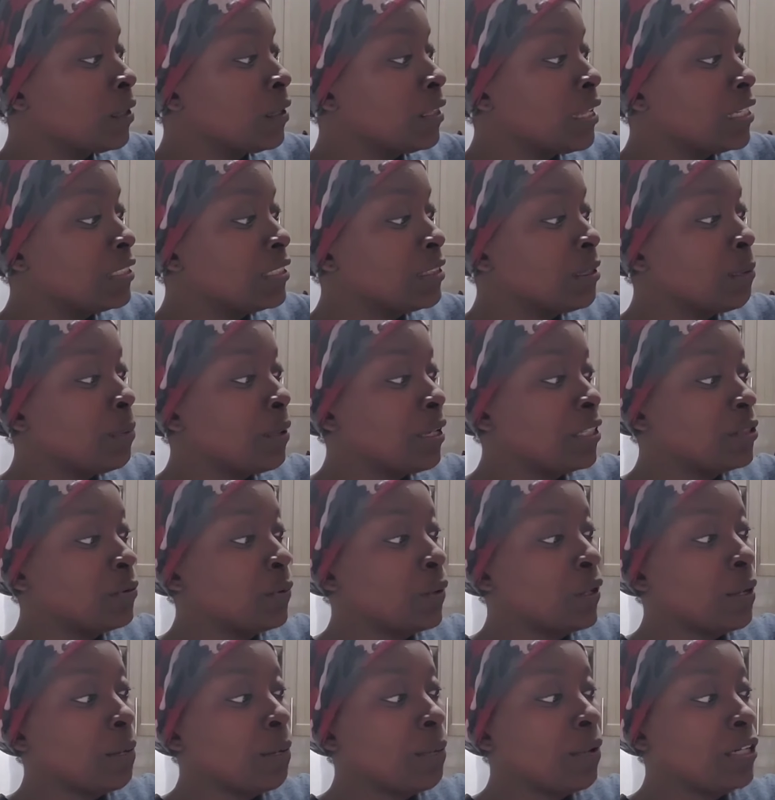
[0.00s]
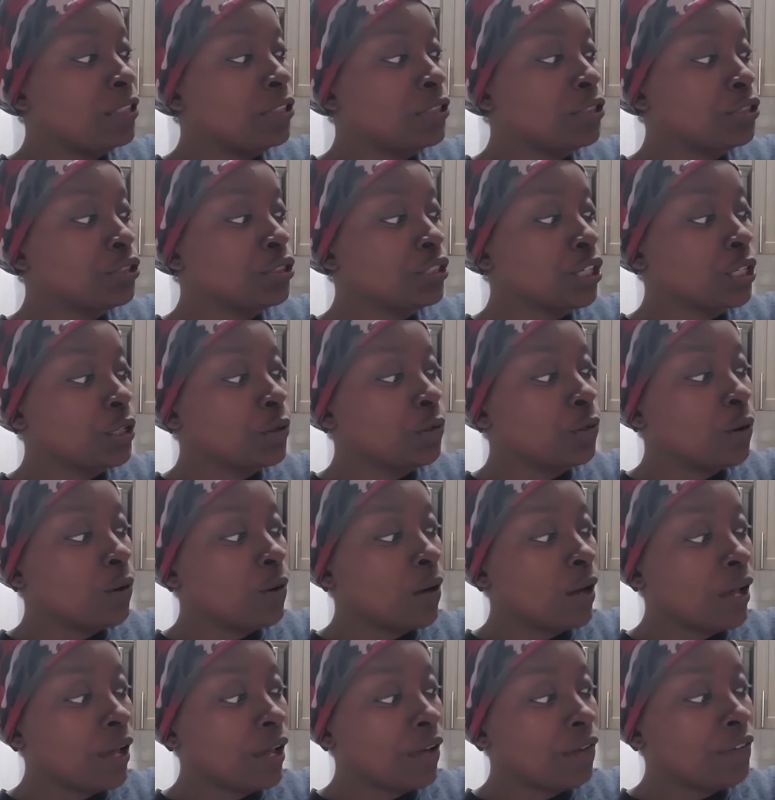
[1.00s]
That's the best way to measure so you
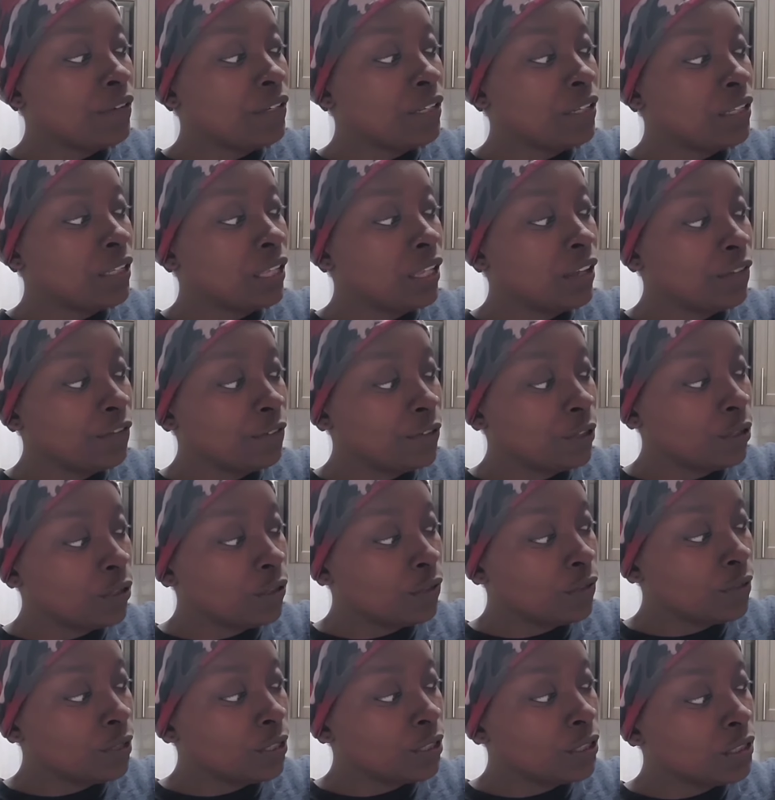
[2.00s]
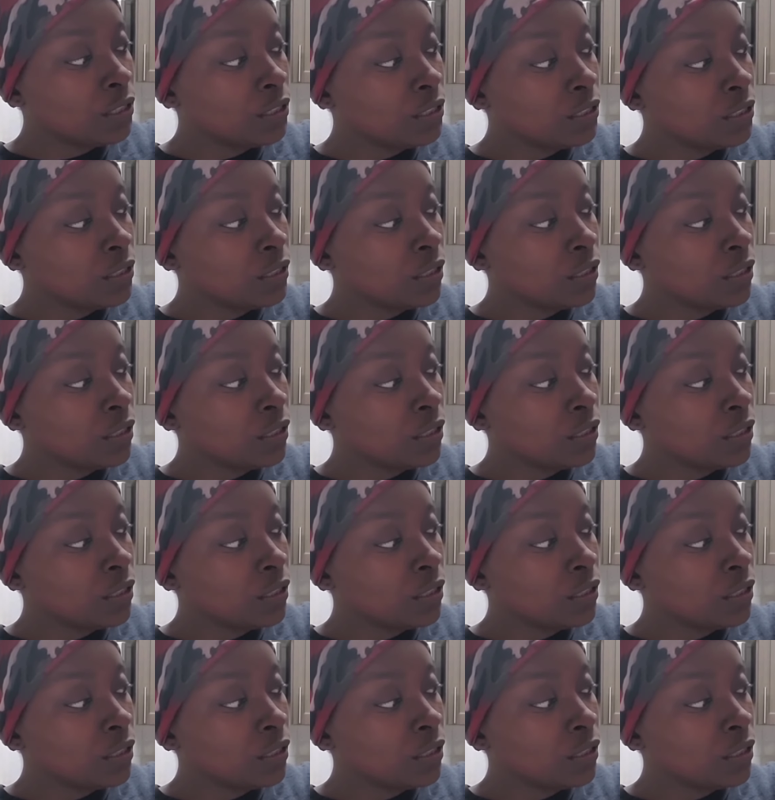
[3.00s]
won't have any leftovers.